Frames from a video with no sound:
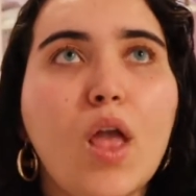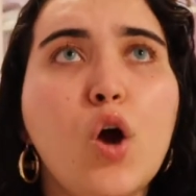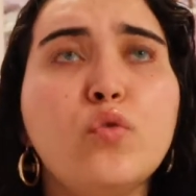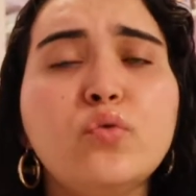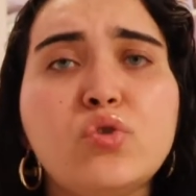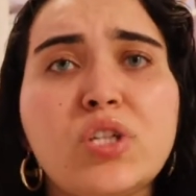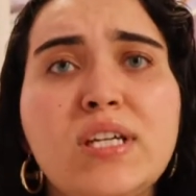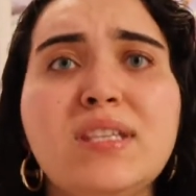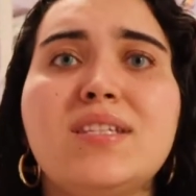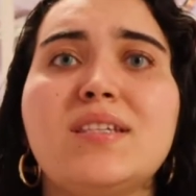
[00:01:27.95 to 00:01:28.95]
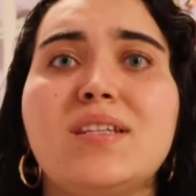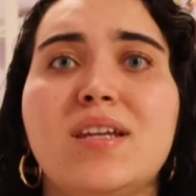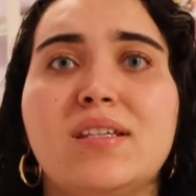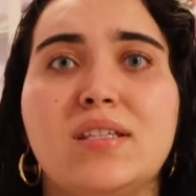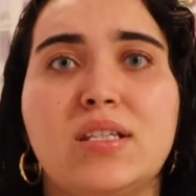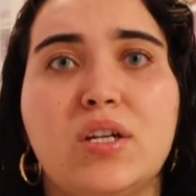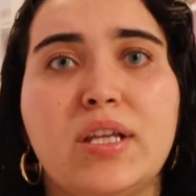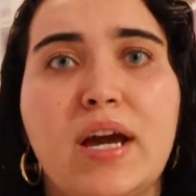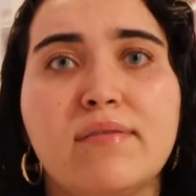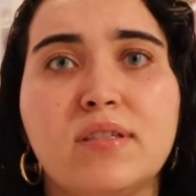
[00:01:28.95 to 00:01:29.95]
A routine doesn't
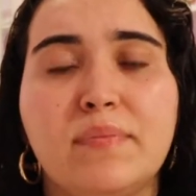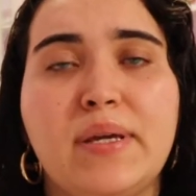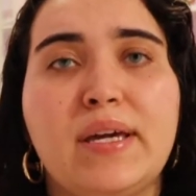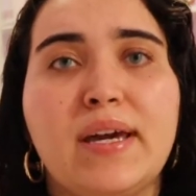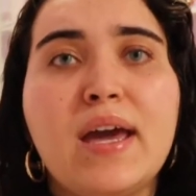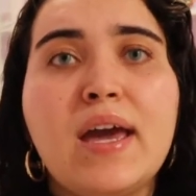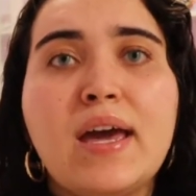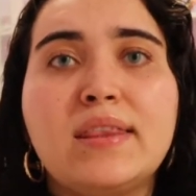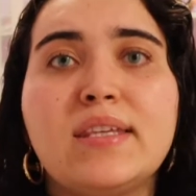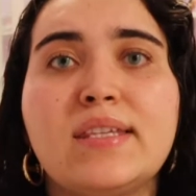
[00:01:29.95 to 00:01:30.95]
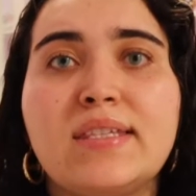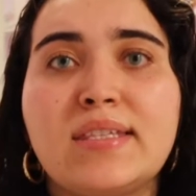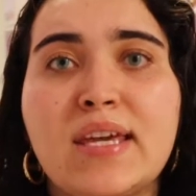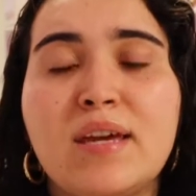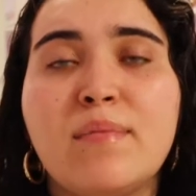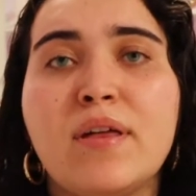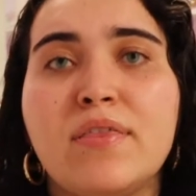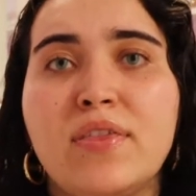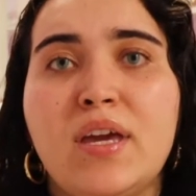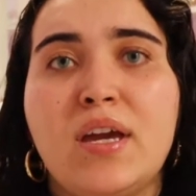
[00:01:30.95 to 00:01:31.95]
necessarily have to be the same
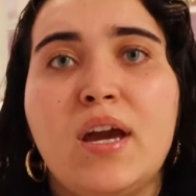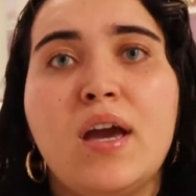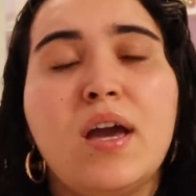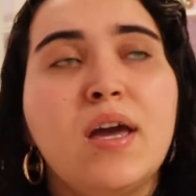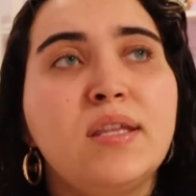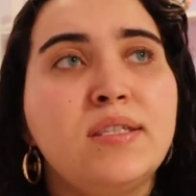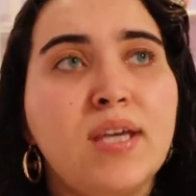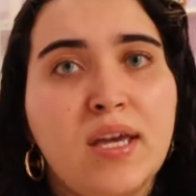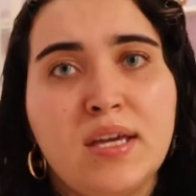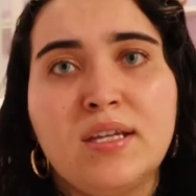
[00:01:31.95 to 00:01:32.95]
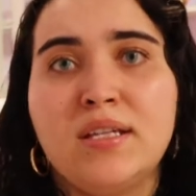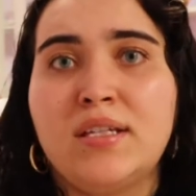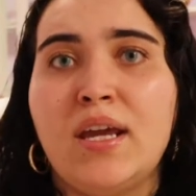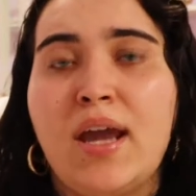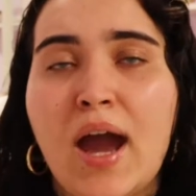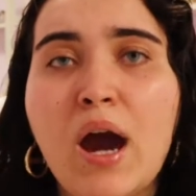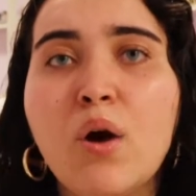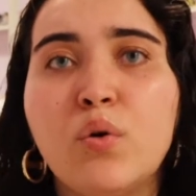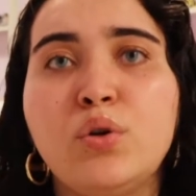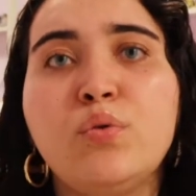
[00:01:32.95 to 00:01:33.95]
thing day in and day
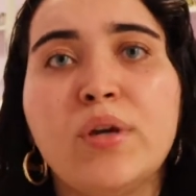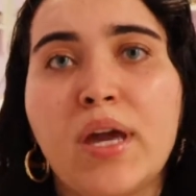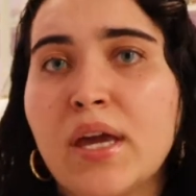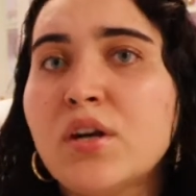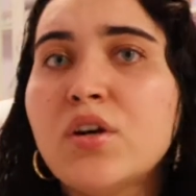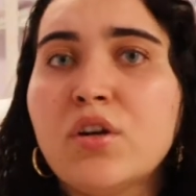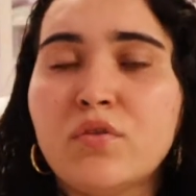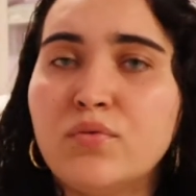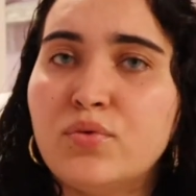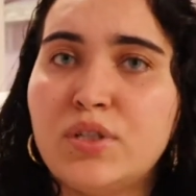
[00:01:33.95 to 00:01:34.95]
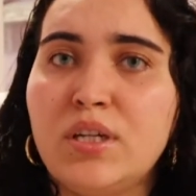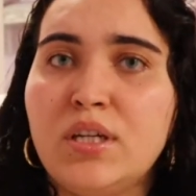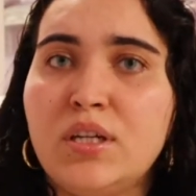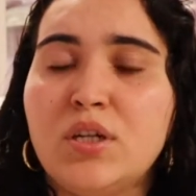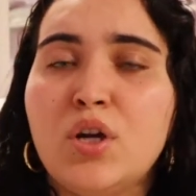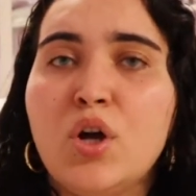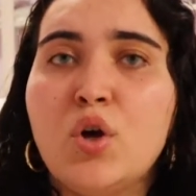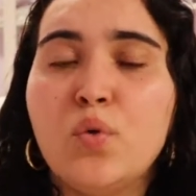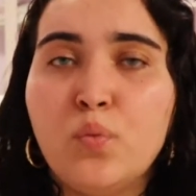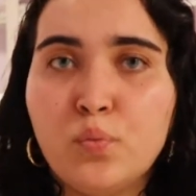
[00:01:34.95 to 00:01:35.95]
out. You cater your routine
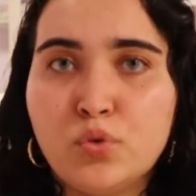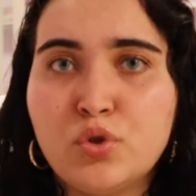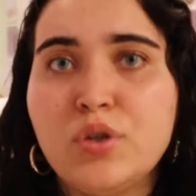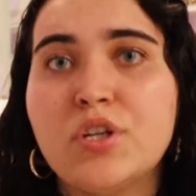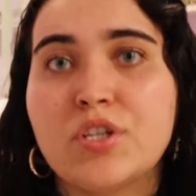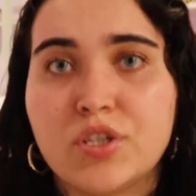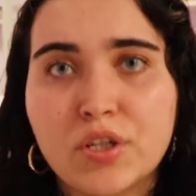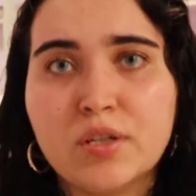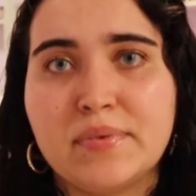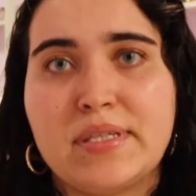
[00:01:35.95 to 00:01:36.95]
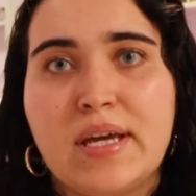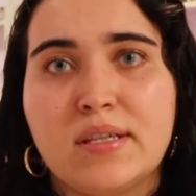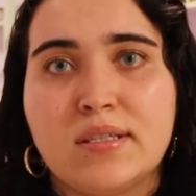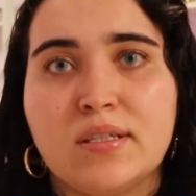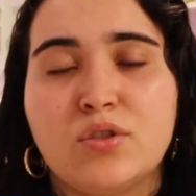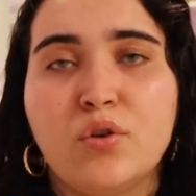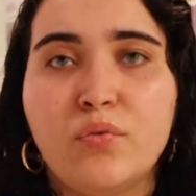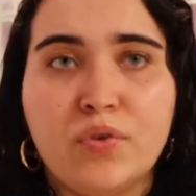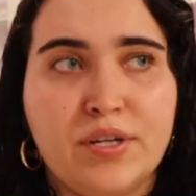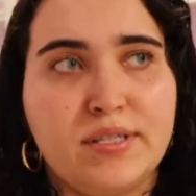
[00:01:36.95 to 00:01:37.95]
to your circumstances. So
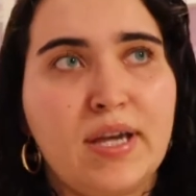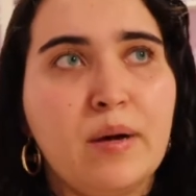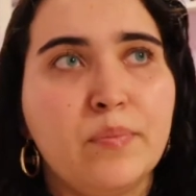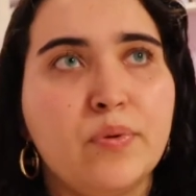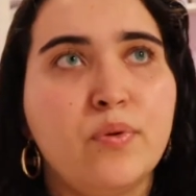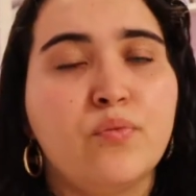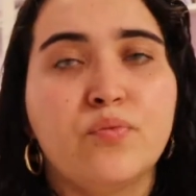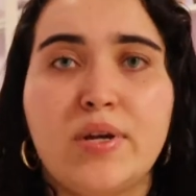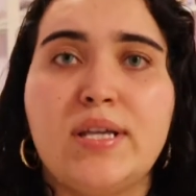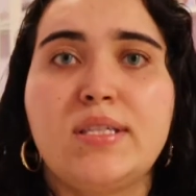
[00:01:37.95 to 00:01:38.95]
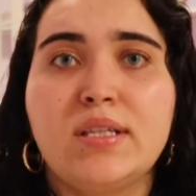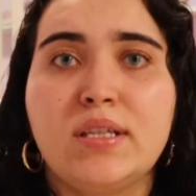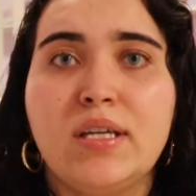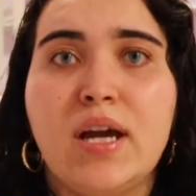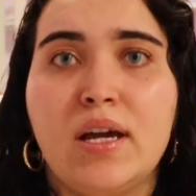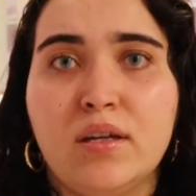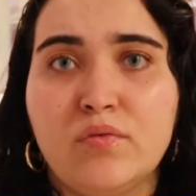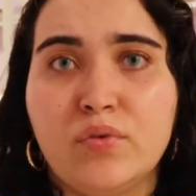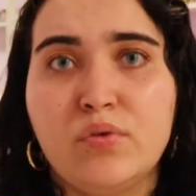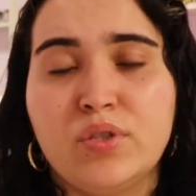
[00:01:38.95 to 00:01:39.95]
for example, recently I
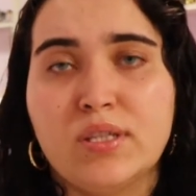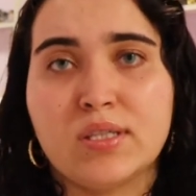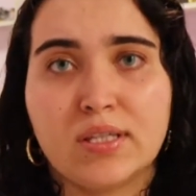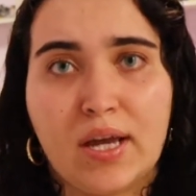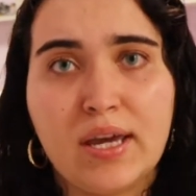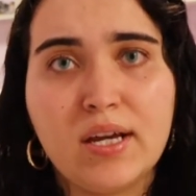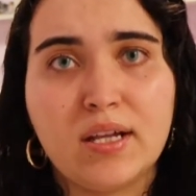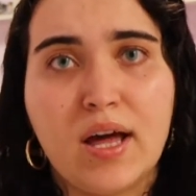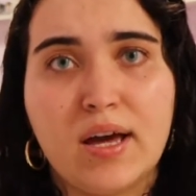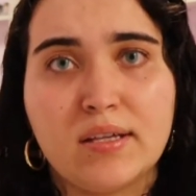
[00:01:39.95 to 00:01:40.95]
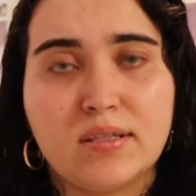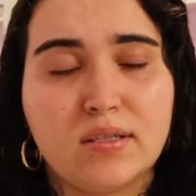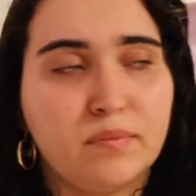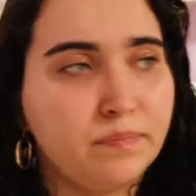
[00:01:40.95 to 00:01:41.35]
enrolled into night class,